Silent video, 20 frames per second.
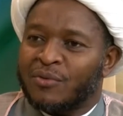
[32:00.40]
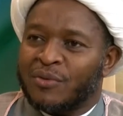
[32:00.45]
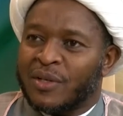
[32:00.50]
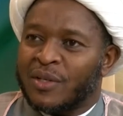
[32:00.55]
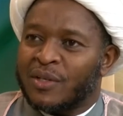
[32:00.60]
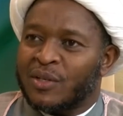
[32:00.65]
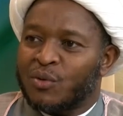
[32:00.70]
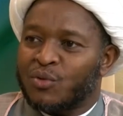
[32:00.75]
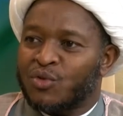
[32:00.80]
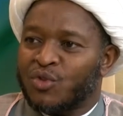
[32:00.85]

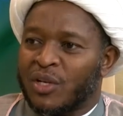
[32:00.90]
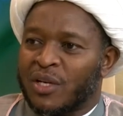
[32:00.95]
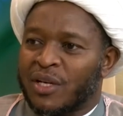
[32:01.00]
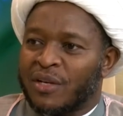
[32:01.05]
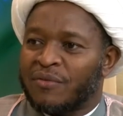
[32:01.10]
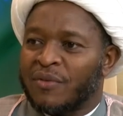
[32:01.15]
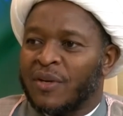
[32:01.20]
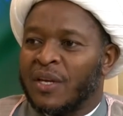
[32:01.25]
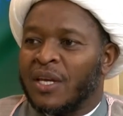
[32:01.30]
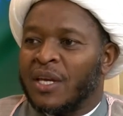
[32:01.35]
Farajahu Sharif.
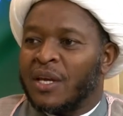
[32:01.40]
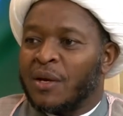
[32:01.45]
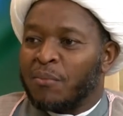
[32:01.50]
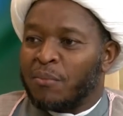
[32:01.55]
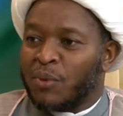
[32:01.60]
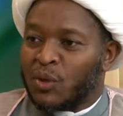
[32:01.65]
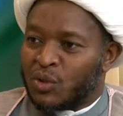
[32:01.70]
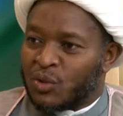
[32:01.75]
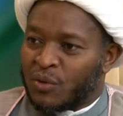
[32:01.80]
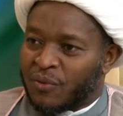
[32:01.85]

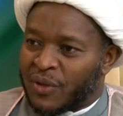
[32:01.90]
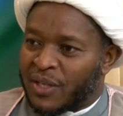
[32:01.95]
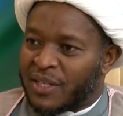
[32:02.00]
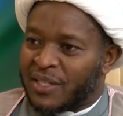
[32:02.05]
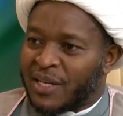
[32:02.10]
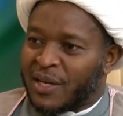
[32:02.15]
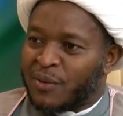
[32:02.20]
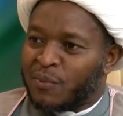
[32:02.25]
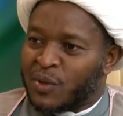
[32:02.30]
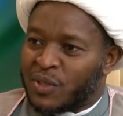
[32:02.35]
Most of the
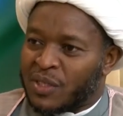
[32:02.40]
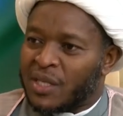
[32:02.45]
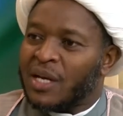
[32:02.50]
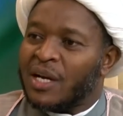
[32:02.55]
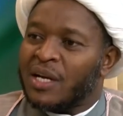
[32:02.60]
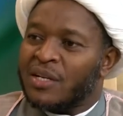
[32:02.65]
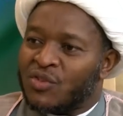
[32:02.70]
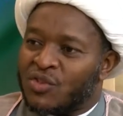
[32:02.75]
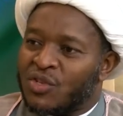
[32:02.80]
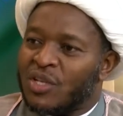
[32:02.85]
time we say
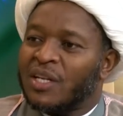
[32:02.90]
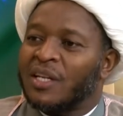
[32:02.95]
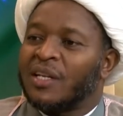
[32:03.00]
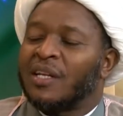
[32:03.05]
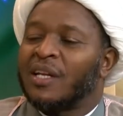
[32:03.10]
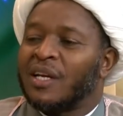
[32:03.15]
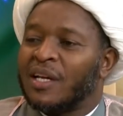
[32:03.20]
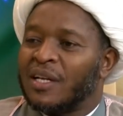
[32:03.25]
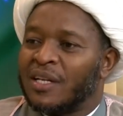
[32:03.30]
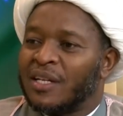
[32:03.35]

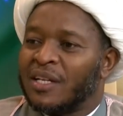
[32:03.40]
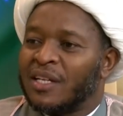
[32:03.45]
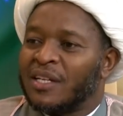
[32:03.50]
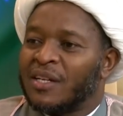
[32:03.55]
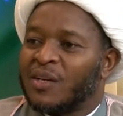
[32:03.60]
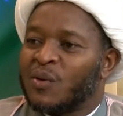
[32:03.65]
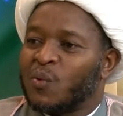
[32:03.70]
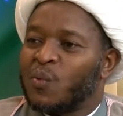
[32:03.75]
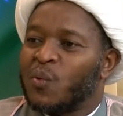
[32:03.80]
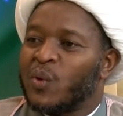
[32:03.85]
Ajjalallah.
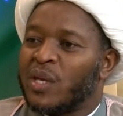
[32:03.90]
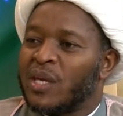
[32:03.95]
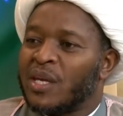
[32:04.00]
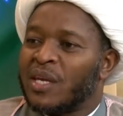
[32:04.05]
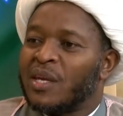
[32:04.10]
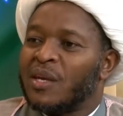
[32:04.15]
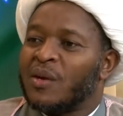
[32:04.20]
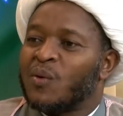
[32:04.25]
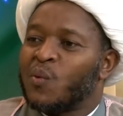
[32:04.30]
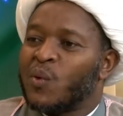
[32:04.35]

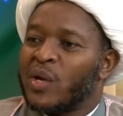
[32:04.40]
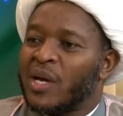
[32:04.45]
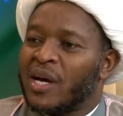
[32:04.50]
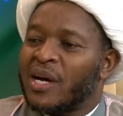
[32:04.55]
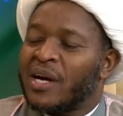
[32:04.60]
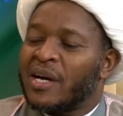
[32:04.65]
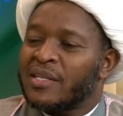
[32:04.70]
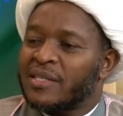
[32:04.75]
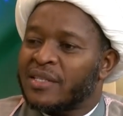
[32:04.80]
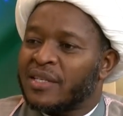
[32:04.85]
We are
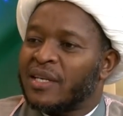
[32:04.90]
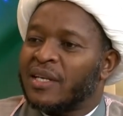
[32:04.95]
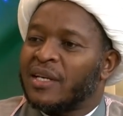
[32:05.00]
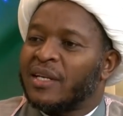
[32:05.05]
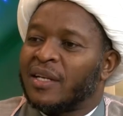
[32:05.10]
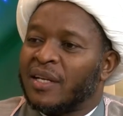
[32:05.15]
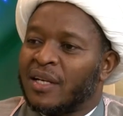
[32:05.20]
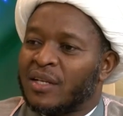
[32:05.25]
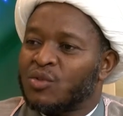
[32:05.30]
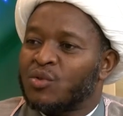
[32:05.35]
asking
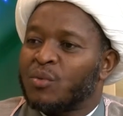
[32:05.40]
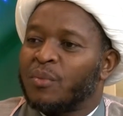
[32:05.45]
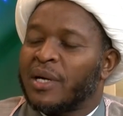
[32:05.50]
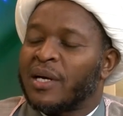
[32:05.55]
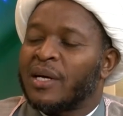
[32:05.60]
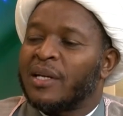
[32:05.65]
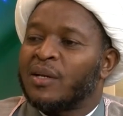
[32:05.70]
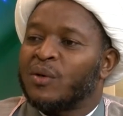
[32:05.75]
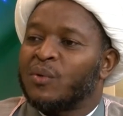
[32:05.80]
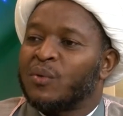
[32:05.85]
Allah
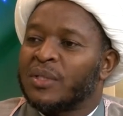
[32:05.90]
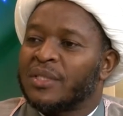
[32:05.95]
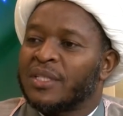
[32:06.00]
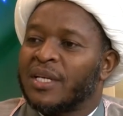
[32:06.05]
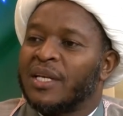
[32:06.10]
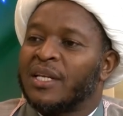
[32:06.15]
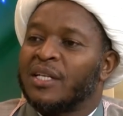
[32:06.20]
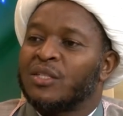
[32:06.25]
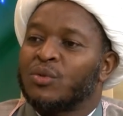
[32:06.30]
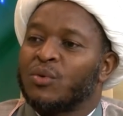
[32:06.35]
subhanahu wa
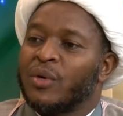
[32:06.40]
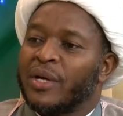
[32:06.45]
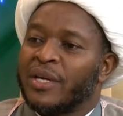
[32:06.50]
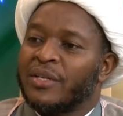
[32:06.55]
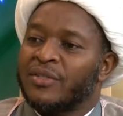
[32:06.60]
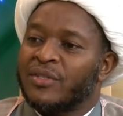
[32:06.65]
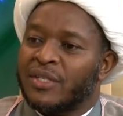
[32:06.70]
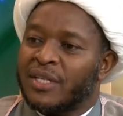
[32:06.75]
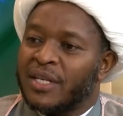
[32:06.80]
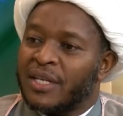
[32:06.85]
ta'ala to
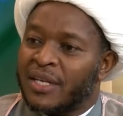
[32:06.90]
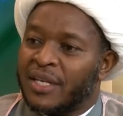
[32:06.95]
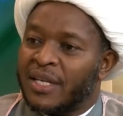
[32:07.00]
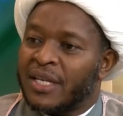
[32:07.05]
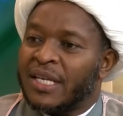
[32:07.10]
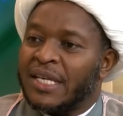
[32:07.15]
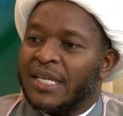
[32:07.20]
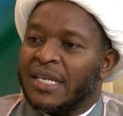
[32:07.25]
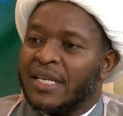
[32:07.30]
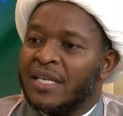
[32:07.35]
hasten
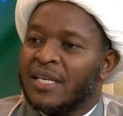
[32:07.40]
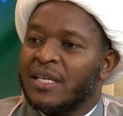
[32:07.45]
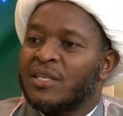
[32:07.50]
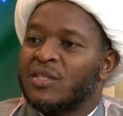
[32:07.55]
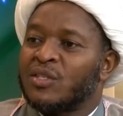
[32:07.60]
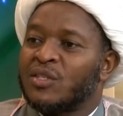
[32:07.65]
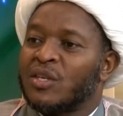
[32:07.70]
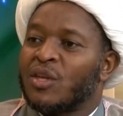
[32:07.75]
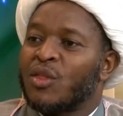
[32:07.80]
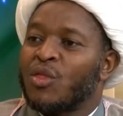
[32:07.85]

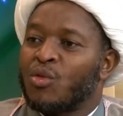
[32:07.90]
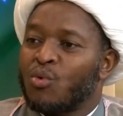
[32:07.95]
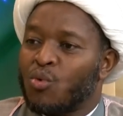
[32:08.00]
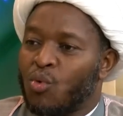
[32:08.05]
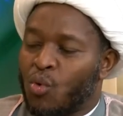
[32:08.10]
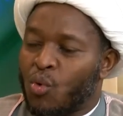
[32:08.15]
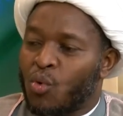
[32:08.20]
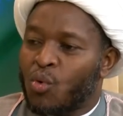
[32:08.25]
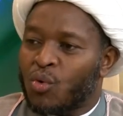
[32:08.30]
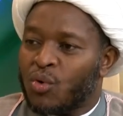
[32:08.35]
his
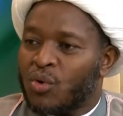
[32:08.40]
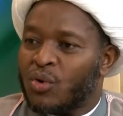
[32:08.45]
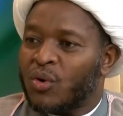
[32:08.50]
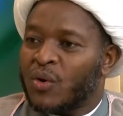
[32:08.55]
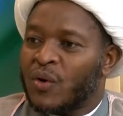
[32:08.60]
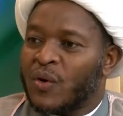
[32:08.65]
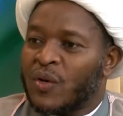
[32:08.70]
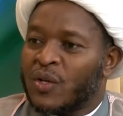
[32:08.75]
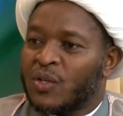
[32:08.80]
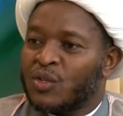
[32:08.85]
dhuhur.
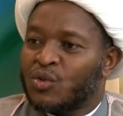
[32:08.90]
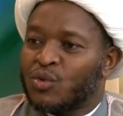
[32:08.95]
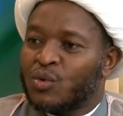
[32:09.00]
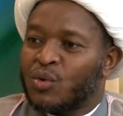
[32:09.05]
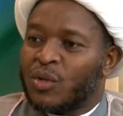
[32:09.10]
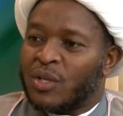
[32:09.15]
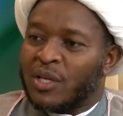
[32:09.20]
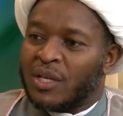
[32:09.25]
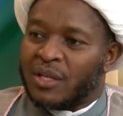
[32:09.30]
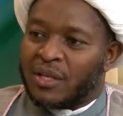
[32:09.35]
So
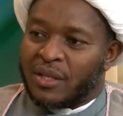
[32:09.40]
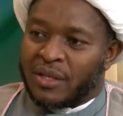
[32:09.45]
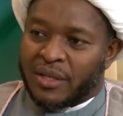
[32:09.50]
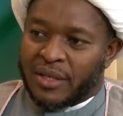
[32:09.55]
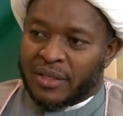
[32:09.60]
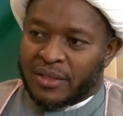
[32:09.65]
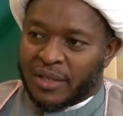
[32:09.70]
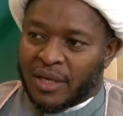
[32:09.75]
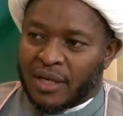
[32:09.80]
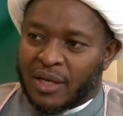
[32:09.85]
the
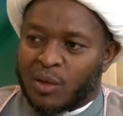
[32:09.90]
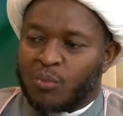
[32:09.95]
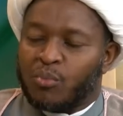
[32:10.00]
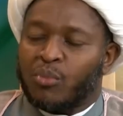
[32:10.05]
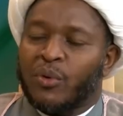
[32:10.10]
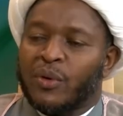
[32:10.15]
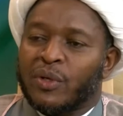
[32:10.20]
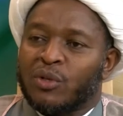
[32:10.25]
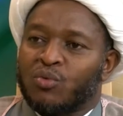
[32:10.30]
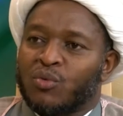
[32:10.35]
second
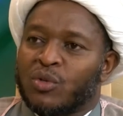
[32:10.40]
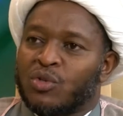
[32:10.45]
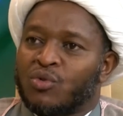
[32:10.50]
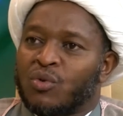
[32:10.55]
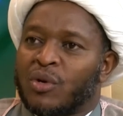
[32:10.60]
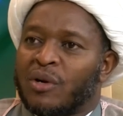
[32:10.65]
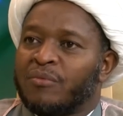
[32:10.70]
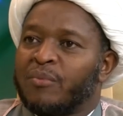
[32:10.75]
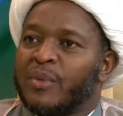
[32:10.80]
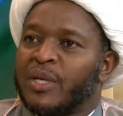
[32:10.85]
point which you
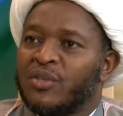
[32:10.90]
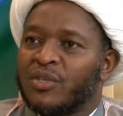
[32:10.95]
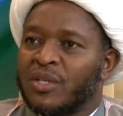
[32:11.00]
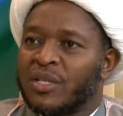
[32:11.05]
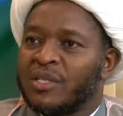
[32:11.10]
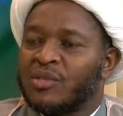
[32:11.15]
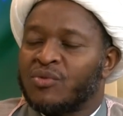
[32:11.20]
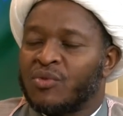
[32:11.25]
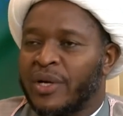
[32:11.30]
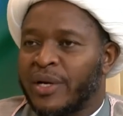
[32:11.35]
have mentioned
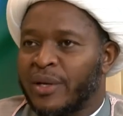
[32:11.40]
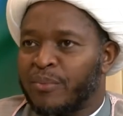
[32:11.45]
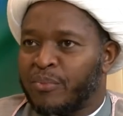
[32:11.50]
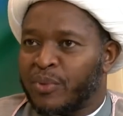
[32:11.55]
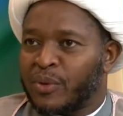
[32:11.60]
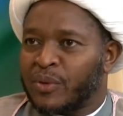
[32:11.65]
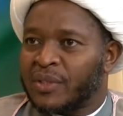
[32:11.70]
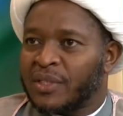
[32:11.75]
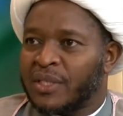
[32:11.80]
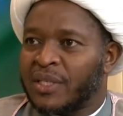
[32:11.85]
is very
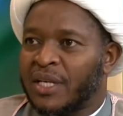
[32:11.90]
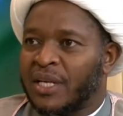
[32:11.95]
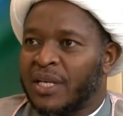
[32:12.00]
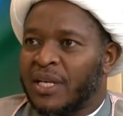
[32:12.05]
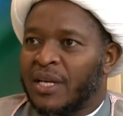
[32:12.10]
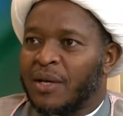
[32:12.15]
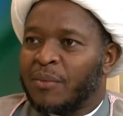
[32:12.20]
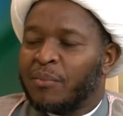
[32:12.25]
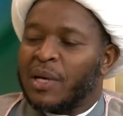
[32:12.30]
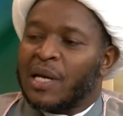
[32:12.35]
important.
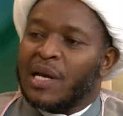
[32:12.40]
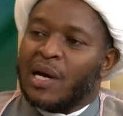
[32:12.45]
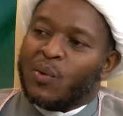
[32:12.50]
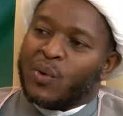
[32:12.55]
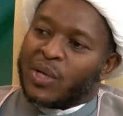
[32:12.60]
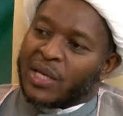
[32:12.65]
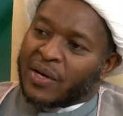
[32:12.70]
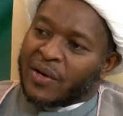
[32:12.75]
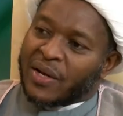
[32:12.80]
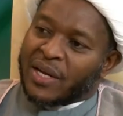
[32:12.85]
But are
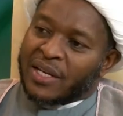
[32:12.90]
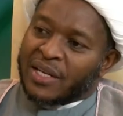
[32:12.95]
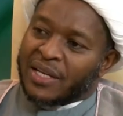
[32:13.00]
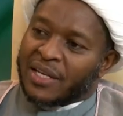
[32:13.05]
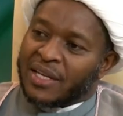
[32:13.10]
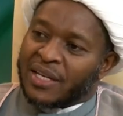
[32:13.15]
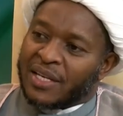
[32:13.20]
we ready?